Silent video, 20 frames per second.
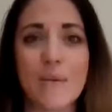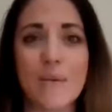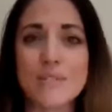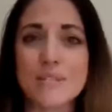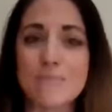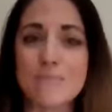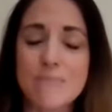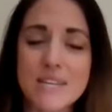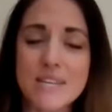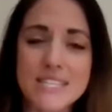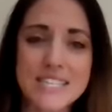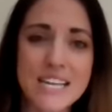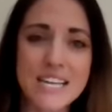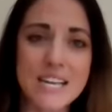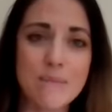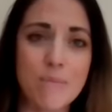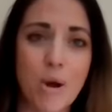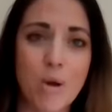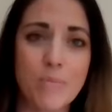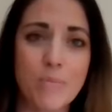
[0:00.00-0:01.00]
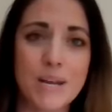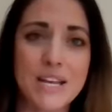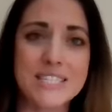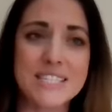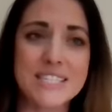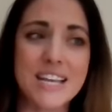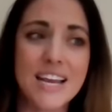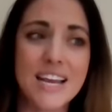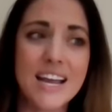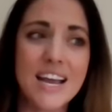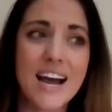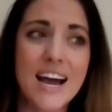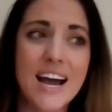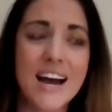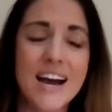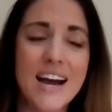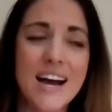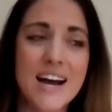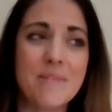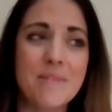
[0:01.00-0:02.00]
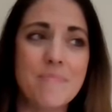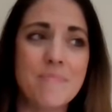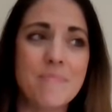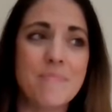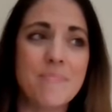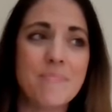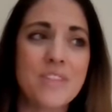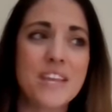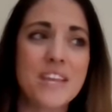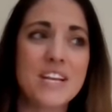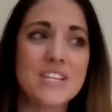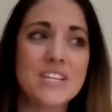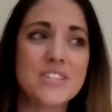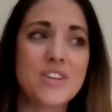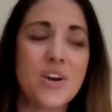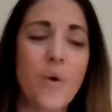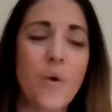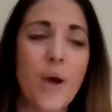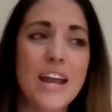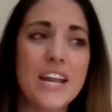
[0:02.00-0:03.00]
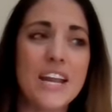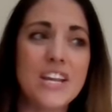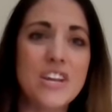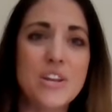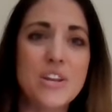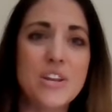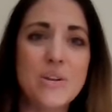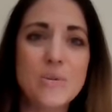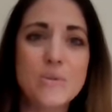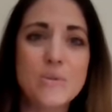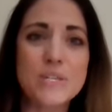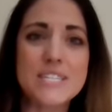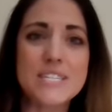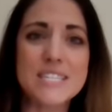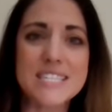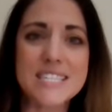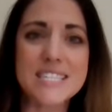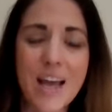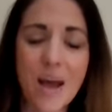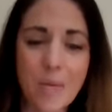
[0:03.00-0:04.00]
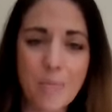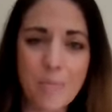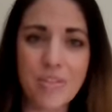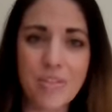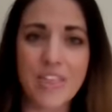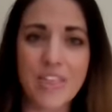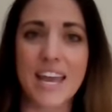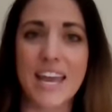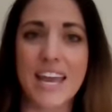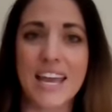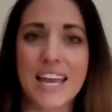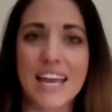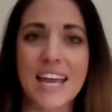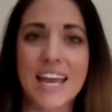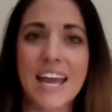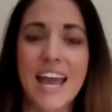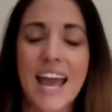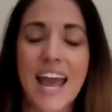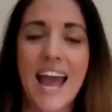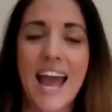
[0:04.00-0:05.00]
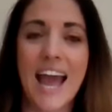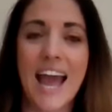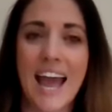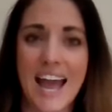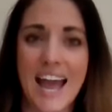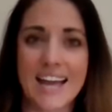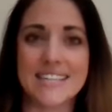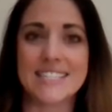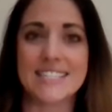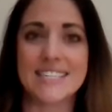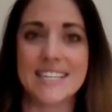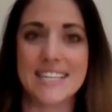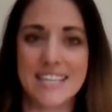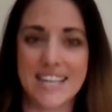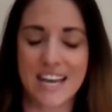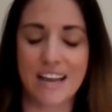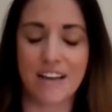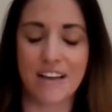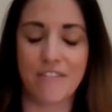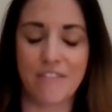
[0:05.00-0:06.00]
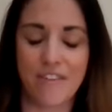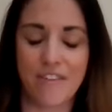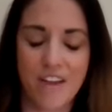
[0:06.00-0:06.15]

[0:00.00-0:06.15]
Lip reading: I was missing moments. So I knew something had to give.